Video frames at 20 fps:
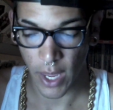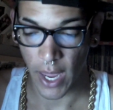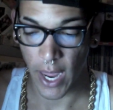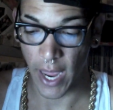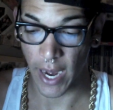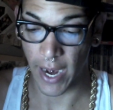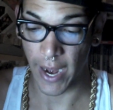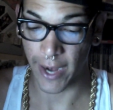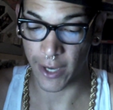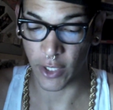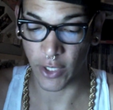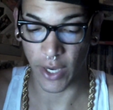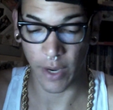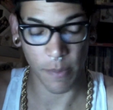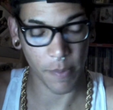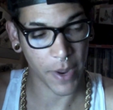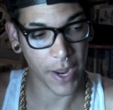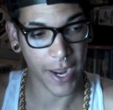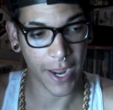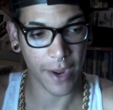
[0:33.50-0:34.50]
and I actually
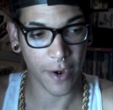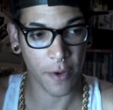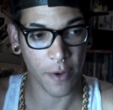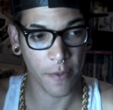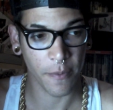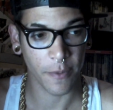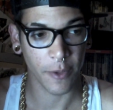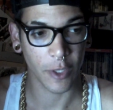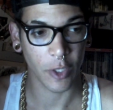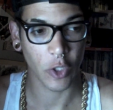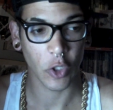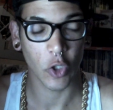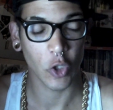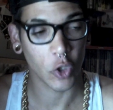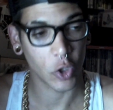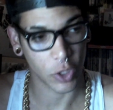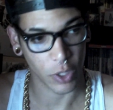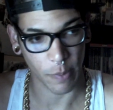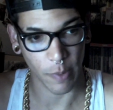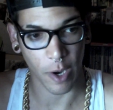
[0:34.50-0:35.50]
get paid
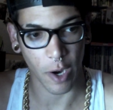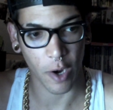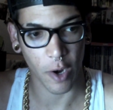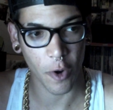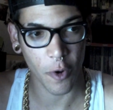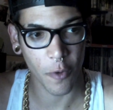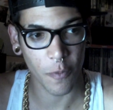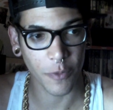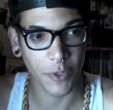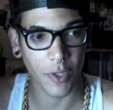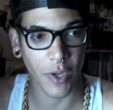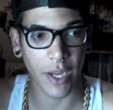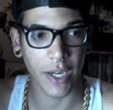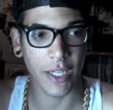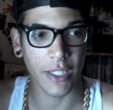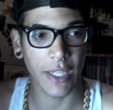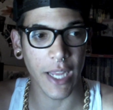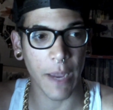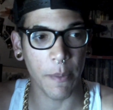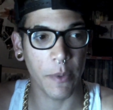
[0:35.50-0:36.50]
tomorrow, so I
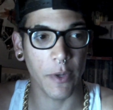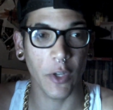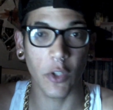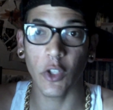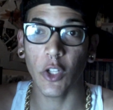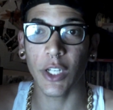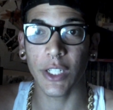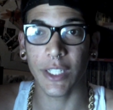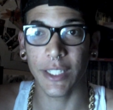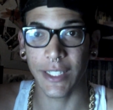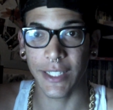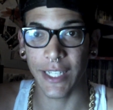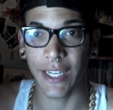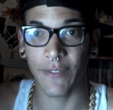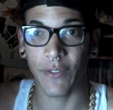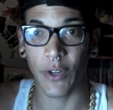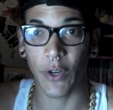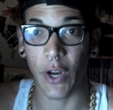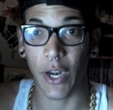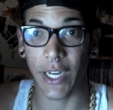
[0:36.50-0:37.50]
just happened to look to see if
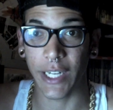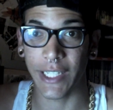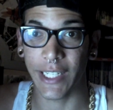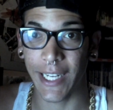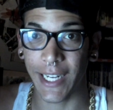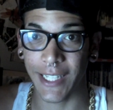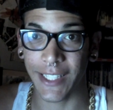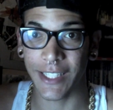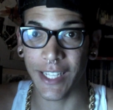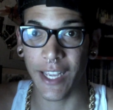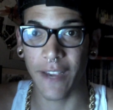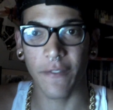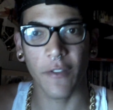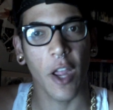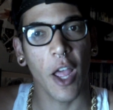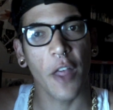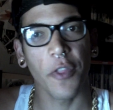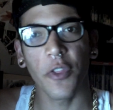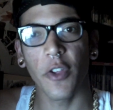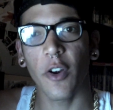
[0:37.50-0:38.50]
there are any tickets
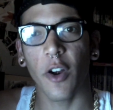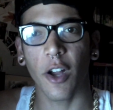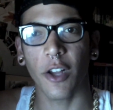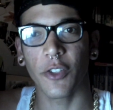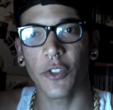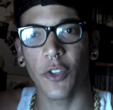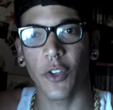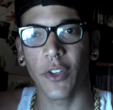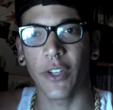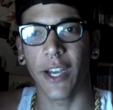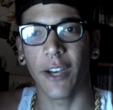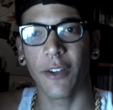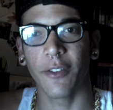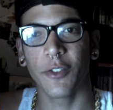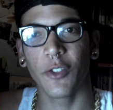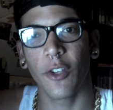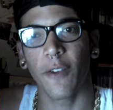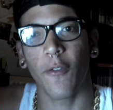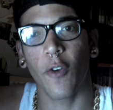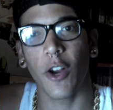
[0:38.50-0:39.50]
left. They're all sold out,
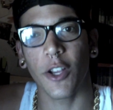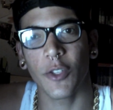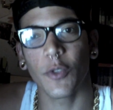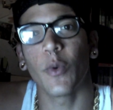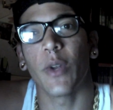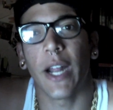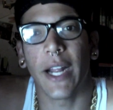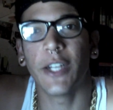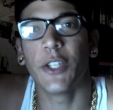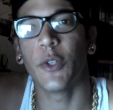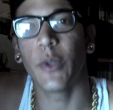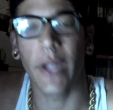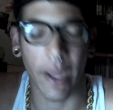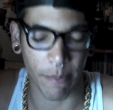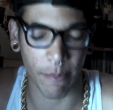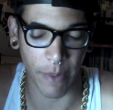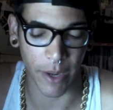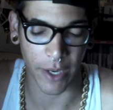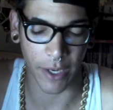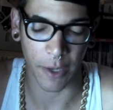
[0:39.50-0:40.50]
so of course when I do
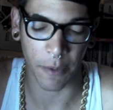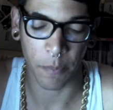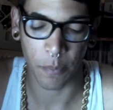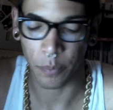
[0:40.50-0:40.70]
get money,